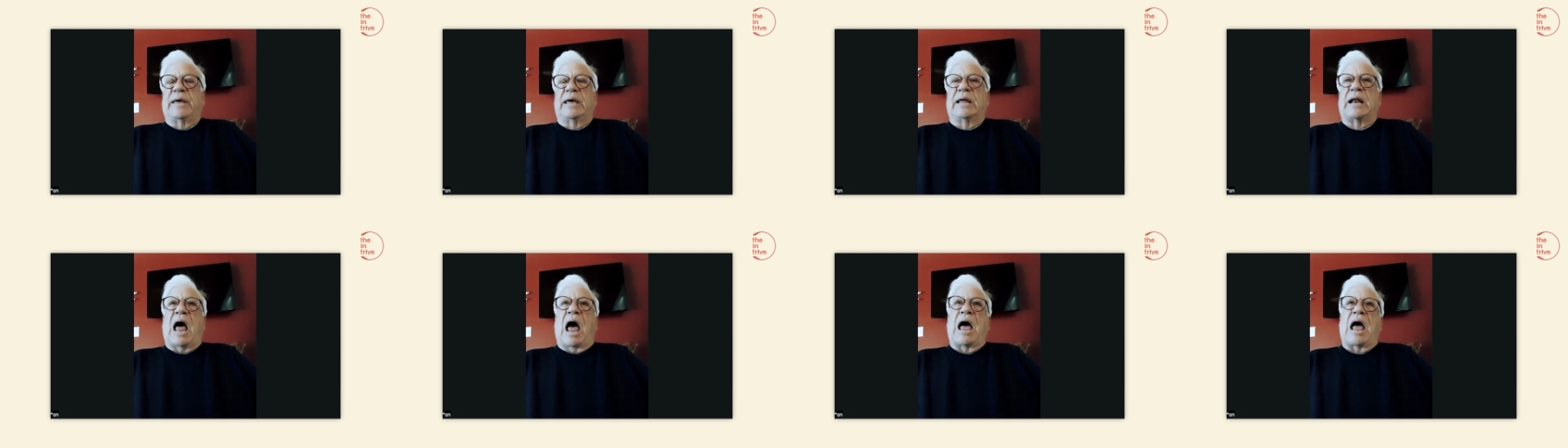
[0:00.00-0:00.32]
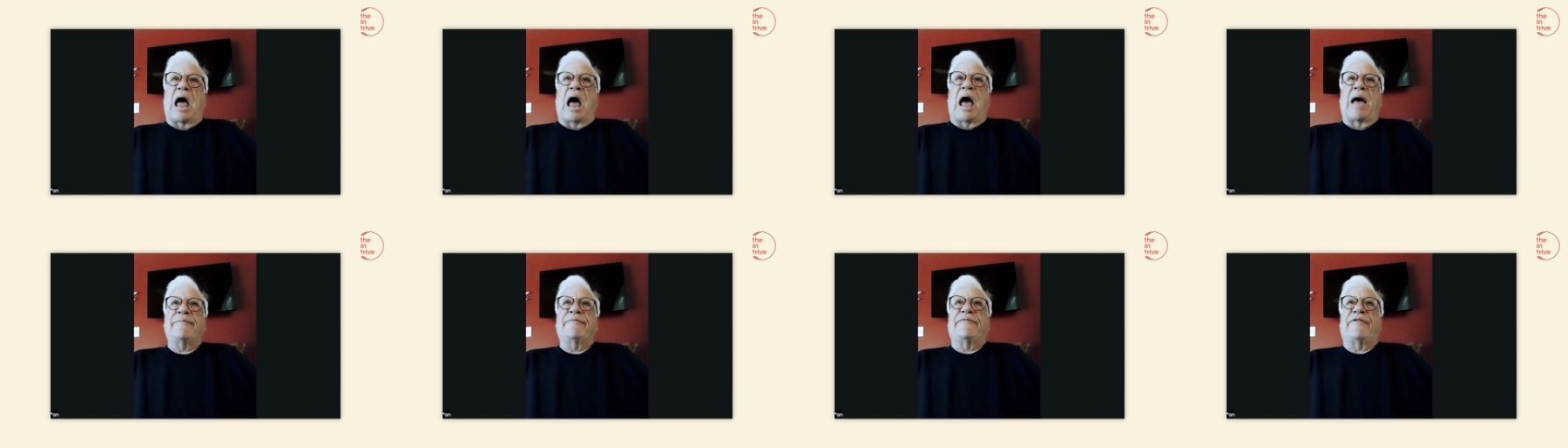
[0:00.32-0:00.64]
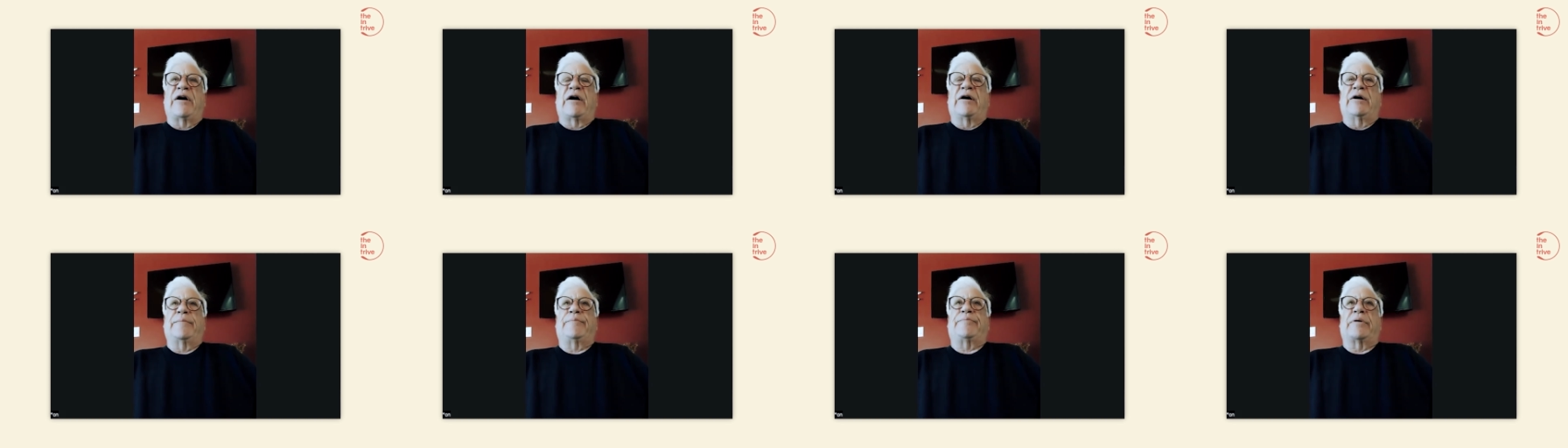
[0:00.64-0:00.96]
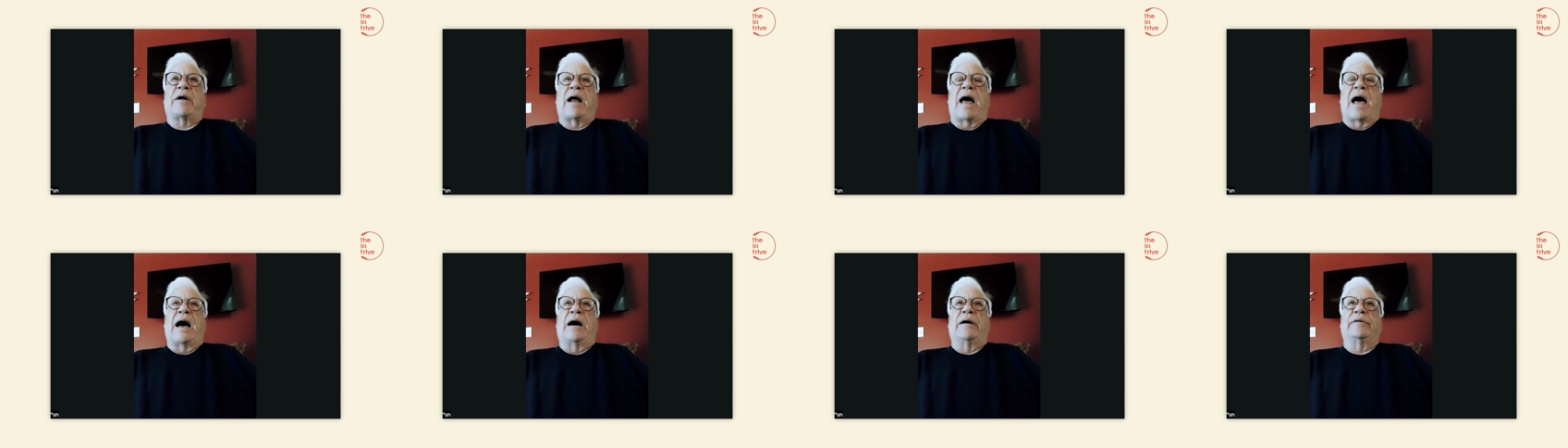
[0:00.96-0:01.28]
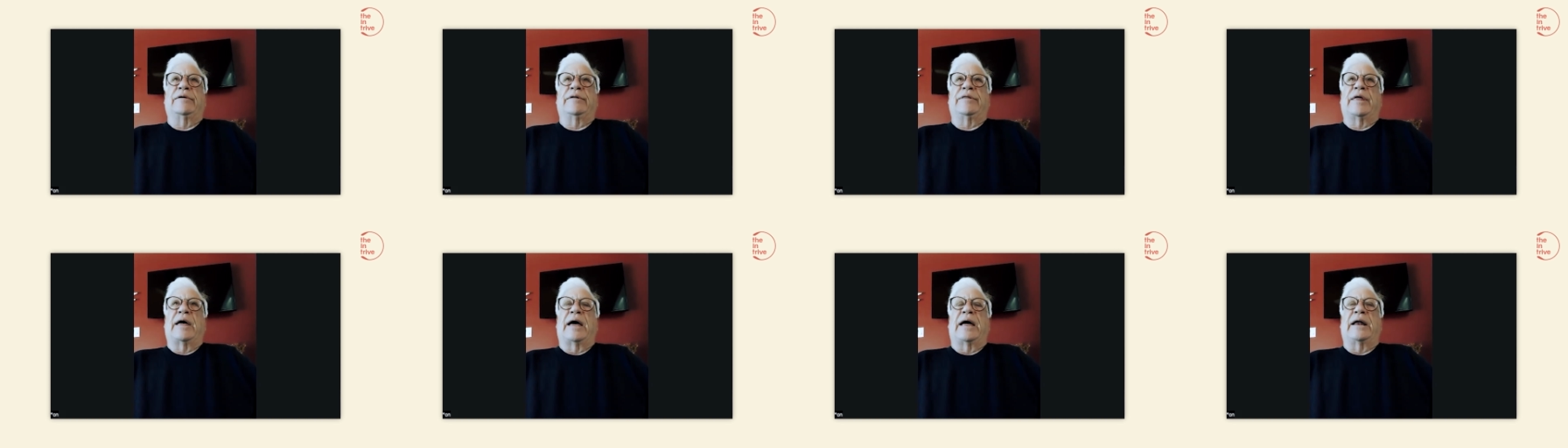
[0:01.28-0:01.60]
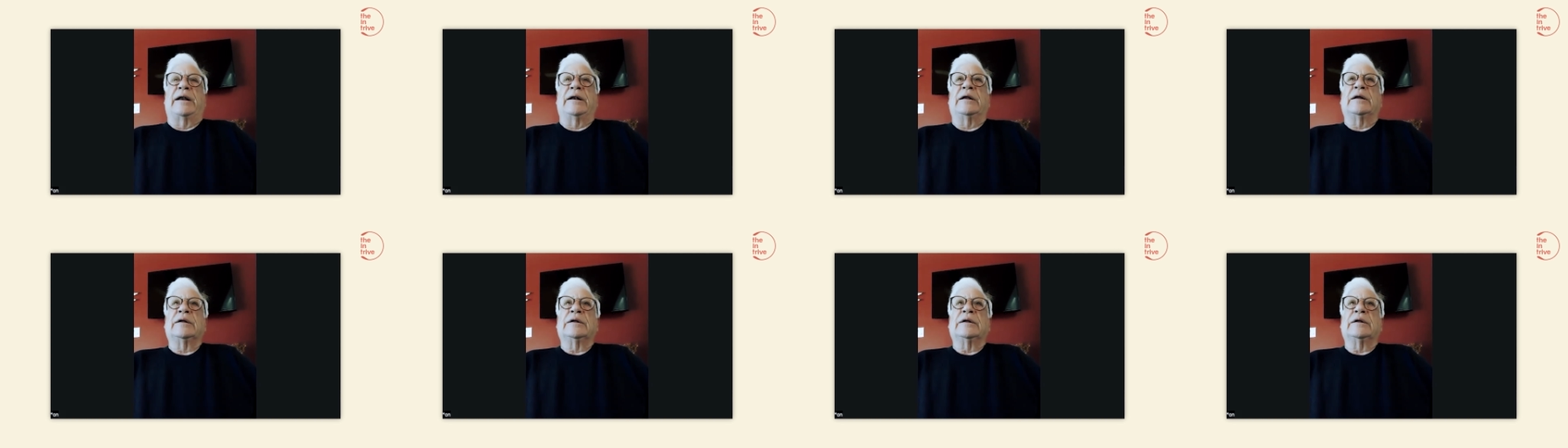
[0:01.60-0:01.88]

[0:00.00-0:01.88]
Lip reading: And I'm very proud that